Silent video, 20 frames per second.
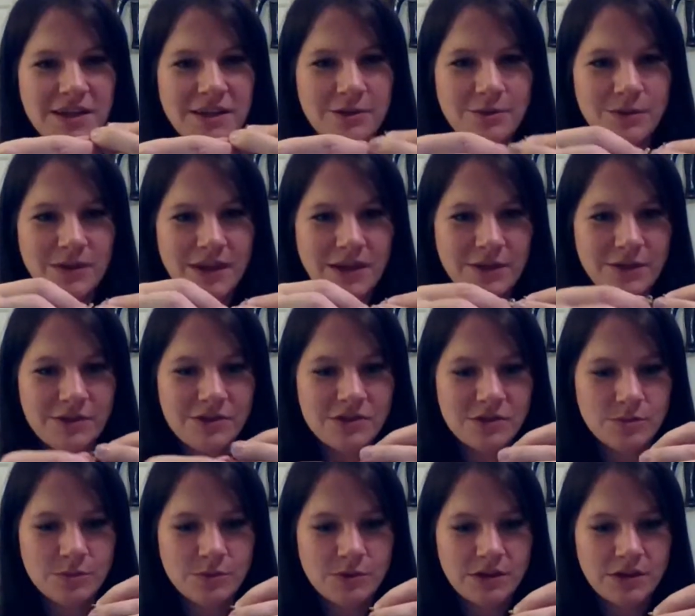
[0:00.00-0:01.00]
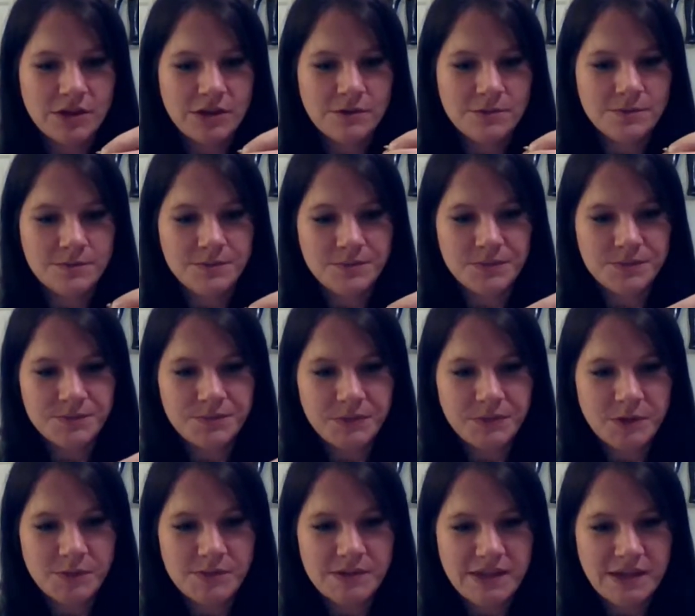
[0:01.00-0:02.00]
together without the jump ring though.
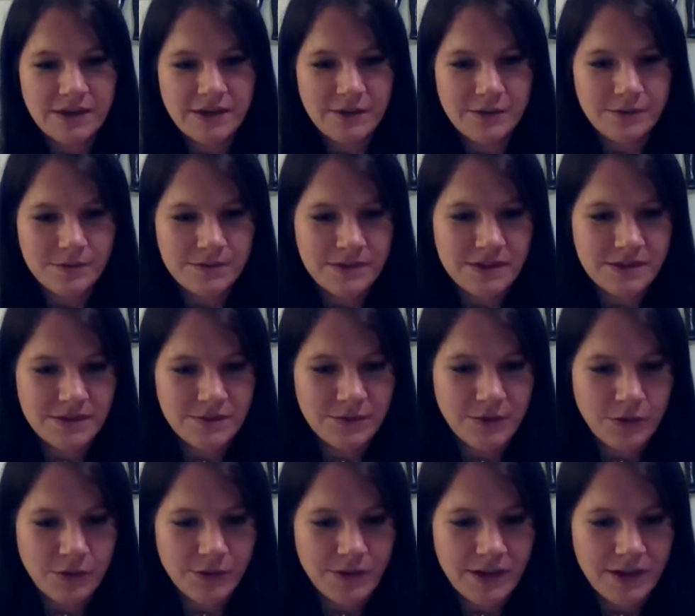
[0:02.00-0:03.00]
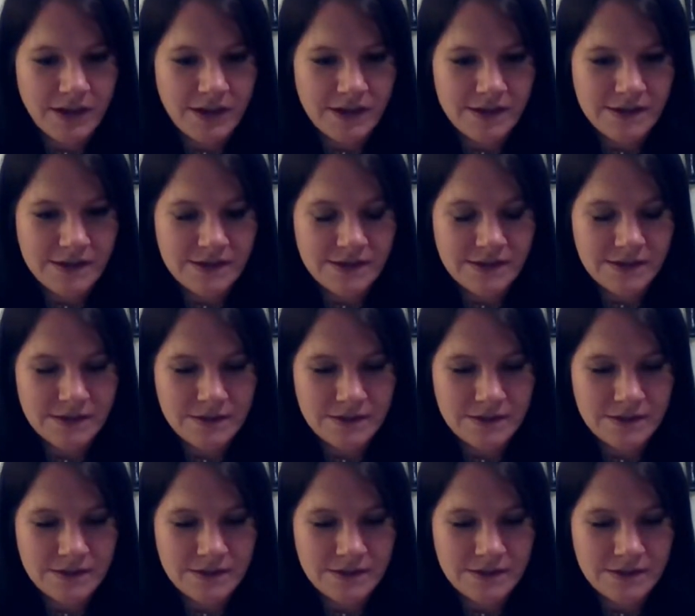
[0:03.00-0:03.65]
Let me see how difficult that is.